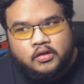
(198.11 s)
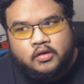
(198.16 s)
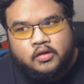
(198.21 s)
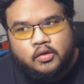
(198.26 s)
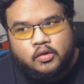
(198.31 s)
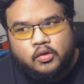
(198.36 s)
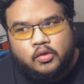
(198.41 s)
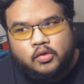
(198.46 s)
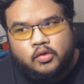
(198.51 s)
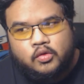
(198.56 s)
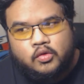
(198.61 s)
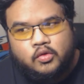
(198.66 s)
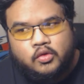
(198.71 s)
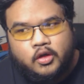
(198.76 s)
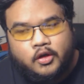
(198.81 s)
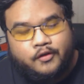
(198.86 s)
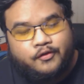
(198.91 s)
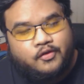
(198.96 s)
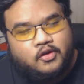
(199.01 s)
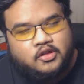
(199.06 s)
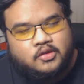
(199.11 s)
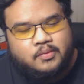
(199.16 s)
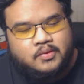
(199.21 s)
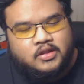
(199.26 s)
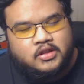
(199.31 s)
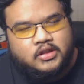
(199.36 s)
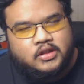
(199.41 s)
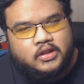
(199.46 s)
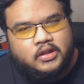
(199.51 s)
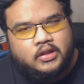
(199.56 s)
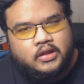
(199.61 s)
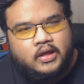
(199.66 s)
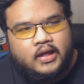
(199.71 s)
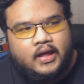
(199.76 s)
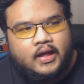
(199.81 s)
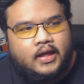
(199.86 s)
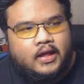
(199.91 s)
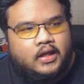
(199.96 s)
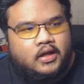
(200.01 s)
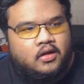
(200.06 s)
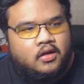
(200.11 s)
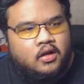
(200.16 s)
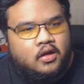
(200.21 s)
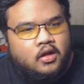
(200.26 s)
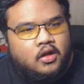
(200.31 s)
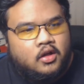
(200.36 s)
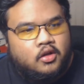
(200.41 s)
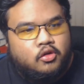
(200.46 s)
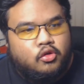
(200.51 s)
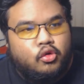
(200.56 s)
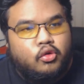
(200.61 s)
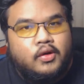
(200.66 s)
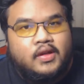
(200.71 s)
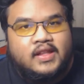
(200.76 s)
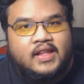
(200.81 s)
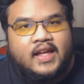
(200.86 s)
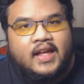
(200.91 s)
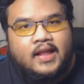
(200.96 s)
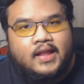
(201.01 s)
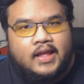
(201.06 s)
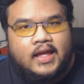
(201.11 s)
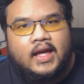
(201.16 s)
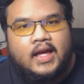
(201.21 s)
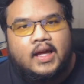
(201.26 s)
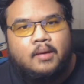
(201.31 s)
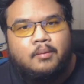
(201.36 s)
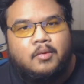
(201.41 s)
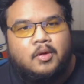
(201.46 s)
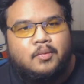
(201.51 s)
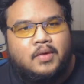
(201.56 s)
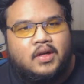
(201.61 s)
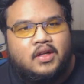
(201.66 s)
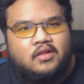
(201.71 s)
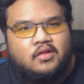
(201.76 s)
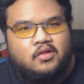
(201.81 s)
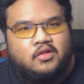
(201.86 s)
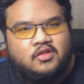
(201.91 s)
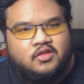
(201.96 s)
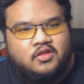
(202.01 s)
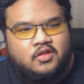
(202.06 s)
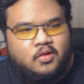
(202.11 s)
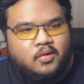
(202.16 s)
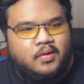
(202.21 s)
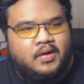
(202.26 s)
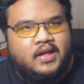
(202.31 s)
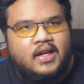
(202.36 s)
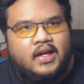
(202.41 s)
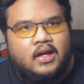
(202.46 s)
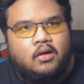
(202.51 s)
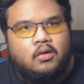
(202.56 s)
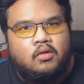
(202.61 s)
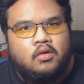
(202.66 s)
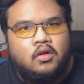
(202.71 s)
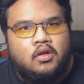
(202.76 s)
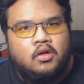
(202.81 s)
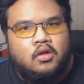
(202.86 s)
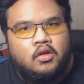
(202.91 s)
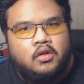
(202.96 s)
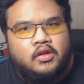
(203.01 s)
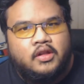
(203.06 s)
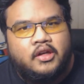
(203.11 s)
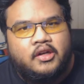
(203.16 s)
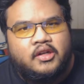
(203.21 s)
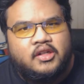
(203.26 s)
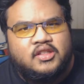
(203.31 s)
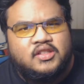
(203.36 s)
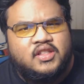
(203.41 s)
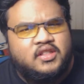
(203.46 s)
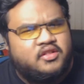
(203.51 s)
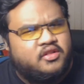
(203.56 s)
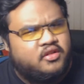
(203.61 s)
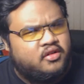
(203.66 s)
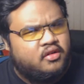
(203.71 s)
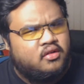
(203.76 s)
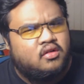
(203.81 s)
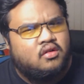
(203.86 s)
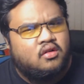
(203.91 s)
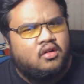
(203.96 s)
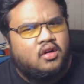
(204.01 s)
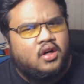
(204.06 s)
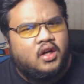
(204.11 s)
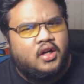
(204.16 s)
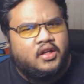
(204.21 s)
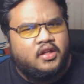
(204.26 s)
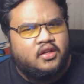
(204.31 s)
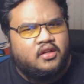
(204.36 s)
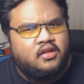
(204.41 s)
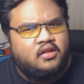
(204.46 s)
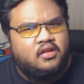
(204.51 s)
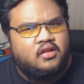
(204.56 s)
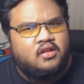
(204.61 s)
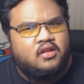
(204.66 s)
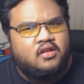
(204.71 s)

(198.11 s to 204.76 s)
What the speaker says: to her first mission, and during that time Yamato is going out, there is this girl on